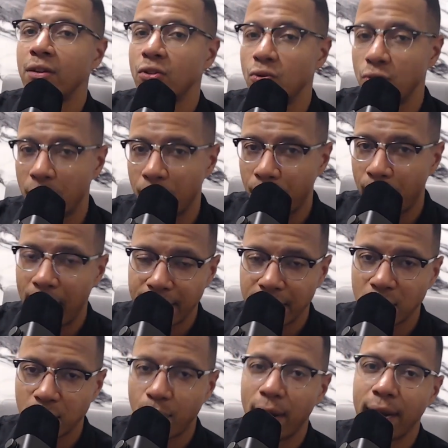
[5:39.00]
so you can
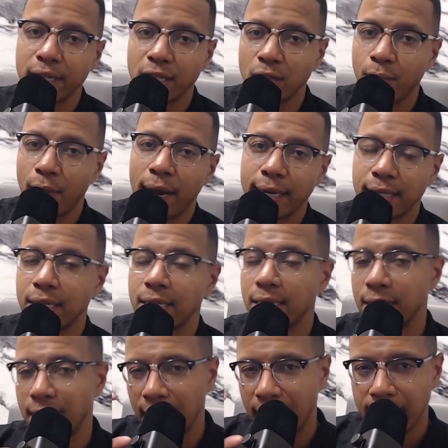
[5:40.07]
practice, practice, practice.
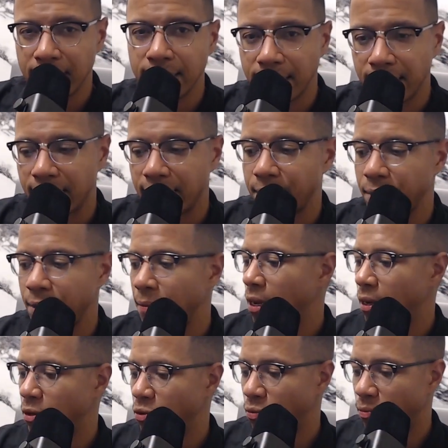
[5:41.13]
Because a lot of times,
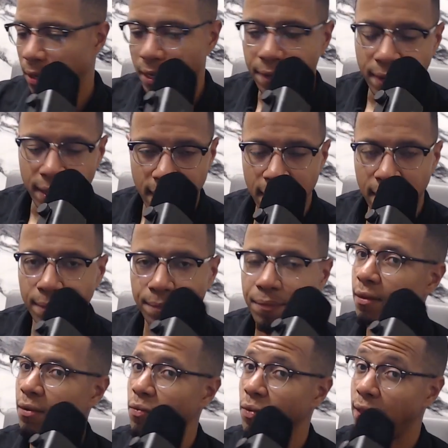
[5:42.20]
uh, you believe it or not,
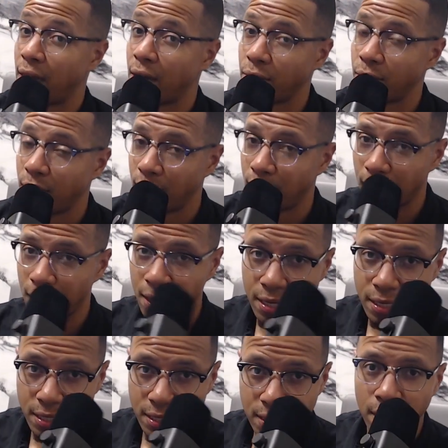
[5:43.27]
without
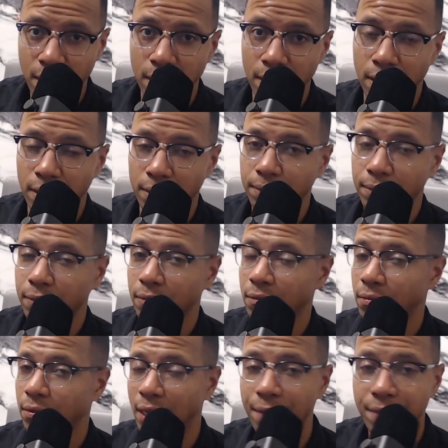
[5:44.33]
this
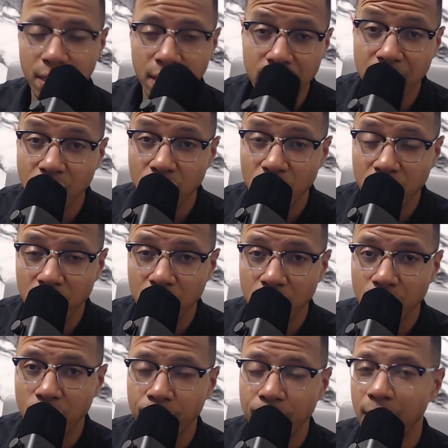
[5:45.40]
17 things that you need to
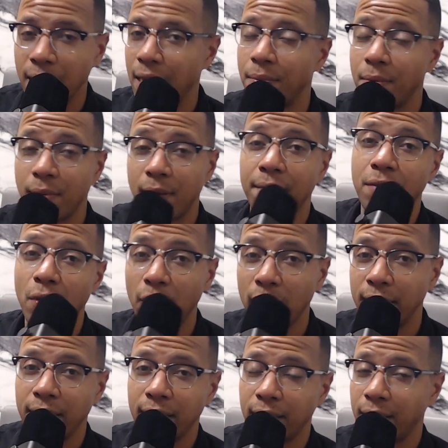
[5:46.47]
do. A lot of people have no
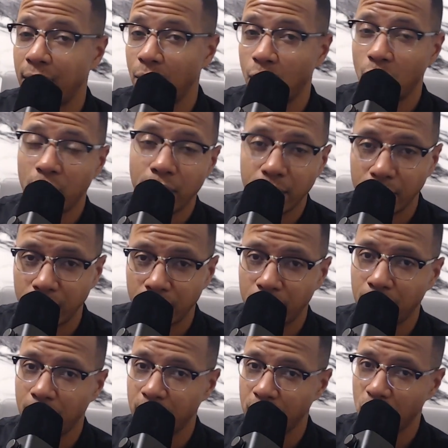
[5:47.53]
idea that one,
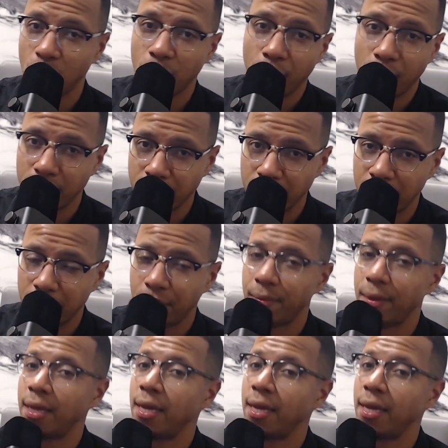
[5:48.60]
it's a two part exam.